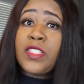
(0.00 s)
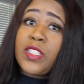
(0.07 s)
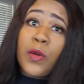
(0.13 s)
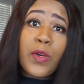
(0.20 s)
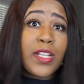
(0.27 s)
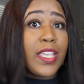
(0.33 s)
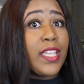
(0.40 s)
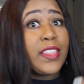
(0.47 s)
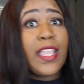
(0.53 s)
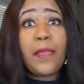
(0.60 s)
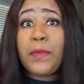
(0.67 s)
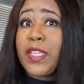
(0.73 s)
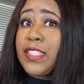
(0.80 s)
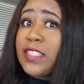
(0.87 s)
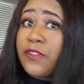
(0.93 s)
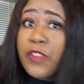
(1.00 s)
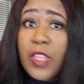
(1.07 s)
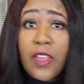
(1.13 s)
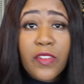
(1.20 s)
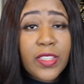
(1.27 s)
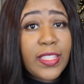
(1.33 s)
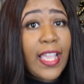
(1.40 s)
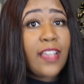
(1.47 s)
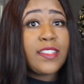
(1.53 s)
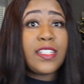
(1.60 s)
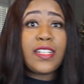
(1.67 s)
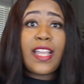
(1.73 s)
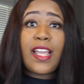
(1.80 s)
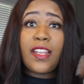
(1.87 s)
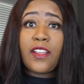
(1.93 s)
So again, that means if you have
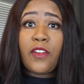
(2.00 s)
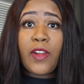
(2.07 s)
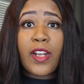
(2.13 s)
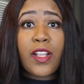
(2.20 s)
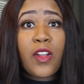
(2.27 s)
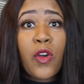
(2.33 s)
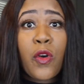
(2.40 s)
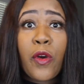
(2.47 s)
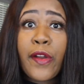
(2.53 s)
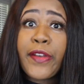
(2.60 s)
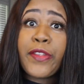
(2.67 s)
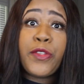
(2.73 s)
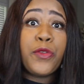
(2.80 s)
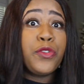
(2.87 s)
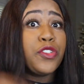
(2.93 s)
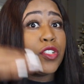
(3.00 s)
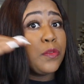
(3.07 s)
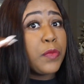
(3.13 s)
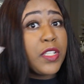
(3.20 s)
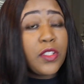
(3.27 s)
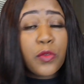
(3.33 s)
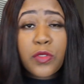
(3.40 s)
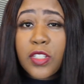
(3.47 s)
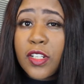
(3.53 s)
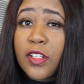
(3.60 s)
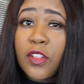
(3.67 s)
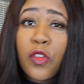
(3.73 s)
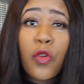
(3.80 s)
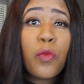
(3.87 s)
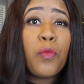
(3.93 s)
$1,000 credit card, you should be
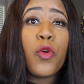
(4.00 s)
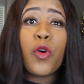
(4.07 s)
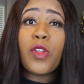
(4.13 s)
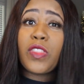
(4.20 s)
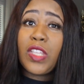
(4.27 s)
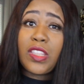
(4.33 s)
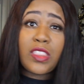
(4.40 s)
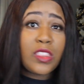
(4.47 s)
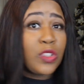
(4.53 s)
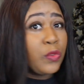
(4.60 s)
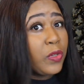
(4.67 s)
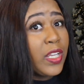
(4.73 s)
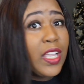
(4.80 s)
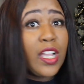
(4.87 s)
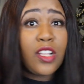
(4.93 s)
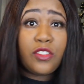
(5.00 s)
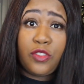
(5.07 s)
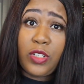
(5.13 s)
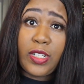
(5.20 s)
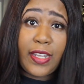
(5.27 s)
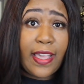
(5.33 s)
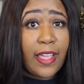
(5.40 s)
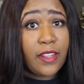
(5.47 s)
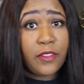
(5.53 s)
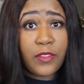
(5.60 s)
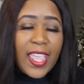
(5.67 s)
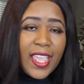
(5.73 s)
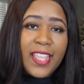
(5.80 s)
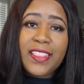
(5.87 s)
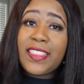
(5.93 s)
using no more than
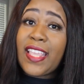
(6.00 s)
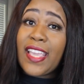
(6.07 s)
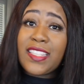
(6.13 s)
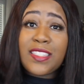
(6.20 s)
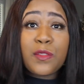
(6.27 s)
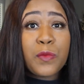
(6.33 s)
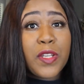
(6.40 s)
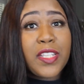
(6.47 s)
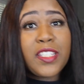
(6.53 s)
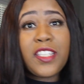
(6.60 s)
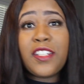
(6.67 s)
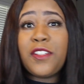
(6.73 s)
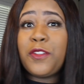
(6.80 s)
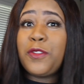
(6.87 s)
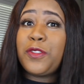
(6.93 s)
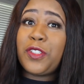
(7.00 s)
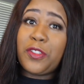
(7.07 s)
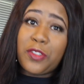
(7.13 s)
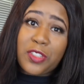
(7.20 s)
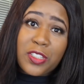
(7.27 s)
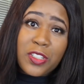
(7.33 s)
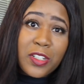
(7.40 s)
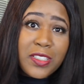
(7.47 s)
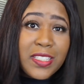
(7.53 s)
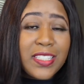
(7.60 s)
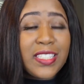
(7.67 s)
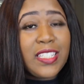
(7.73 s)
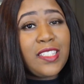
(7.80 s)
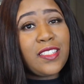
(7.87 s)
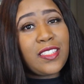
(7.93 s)
$300. And that's when, you know, you'll start to
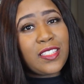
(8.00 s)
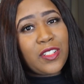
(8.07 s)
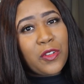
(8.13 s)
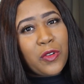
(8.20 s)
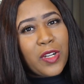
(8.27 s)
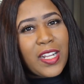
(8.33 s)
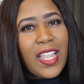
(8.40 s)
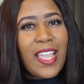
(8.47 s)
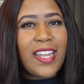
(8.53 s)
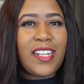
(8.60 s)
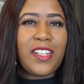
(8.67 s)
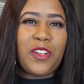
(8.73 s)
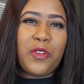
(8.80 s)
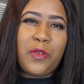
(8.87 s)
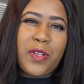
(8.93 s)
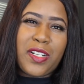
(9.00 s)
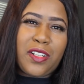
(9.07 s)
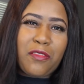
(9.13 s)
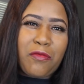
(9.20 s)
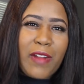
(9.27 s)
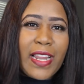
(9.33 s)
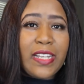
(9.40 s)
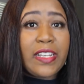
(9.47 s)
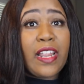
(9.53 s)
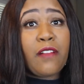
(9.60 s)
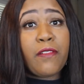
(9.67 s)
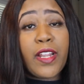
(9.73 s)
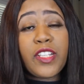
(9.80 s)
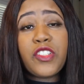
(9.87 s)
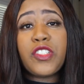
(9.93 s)
see your score kind of go in the right
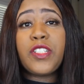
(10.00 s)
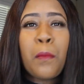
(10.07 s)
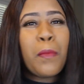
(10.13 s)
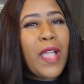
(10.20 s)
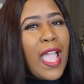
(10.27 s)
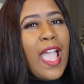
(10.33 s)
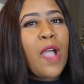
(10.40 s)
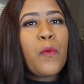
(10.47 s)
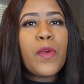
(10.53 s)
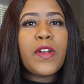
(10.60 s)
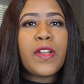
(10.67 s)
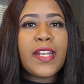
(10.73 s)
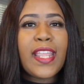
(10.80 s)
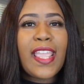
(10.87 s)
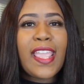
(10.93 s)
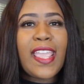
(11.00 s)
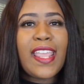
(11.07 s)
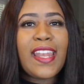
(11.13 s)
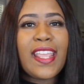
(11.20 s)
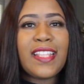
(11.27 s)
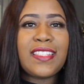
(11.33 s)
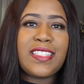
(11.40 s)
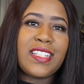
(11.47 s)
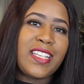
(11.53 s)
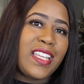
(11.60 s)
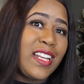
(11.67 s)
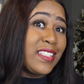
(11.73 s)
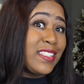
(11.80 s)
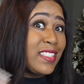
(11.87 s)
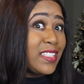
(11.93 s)
direction. But I went on ahead and took
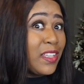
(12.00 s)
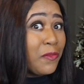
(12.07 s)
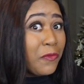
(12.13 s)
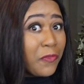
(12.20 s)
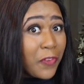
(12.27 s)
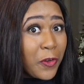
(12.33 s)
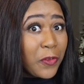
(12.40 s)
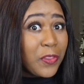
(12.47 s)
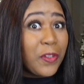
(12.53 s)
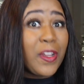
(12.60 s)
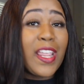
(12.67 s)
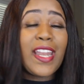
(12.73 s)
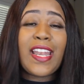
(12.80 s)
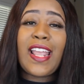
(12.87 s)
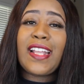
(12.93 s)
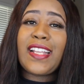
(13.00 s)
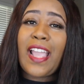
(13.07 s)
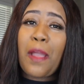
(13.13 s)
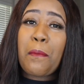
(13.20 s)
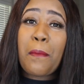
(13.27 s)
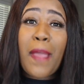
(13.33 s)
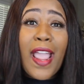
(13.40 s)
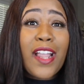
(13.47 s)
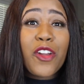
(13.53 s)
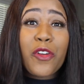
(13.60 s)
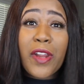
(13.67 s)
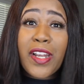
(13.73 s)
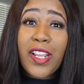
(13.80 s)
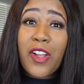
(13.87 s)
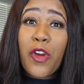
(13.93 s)
step further, and I got my
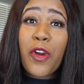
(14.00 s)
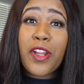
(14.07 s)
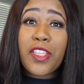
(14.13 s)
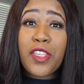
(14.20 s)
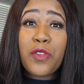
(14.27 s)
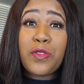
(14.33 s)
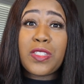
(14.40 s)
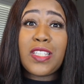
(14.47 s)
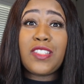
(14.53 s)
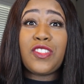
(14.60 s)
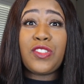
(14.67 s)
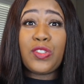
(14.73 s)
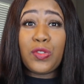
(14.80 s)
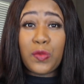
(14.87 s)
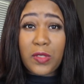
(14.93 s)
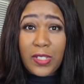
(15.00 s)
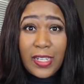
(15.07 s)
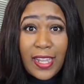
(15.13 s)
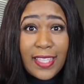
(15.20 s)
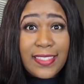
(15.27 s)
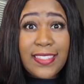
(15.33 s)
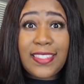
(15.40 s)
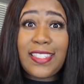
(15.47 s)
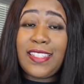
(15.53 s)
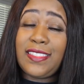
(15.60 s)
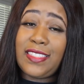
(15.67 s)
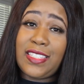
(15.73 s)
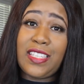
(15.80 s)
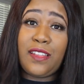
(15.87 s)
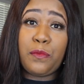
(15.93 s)
credit card usage to less
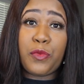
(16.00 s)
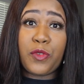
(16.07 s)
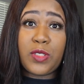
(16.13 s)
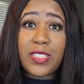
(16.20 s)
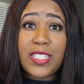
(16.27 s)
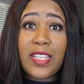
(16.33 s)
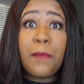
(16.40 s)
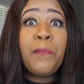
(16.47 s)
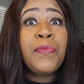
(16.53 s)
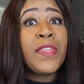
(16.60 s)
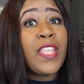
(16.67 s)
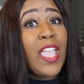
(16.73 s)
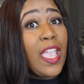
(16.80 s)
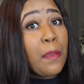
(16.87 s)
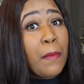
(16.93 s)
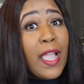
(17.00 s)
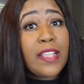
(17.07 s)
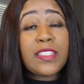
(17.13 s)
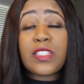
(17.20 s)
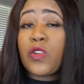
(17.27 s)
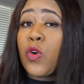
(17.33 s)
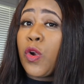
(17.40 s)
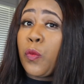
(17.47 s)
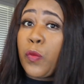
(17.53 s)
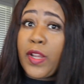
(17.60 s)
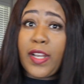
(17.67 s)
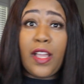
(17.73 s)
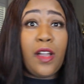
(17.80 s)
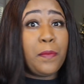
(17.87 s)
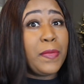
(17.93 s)
than 10%, and my score
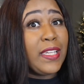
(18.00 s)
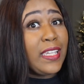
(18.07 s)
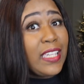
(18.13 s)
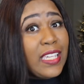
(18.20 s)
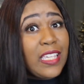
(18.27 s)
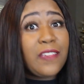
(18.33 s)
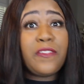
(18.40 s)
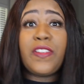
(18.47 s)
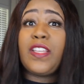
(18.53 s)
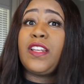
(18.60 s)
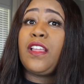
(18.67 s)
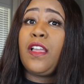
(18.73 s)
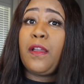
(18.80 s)
went up even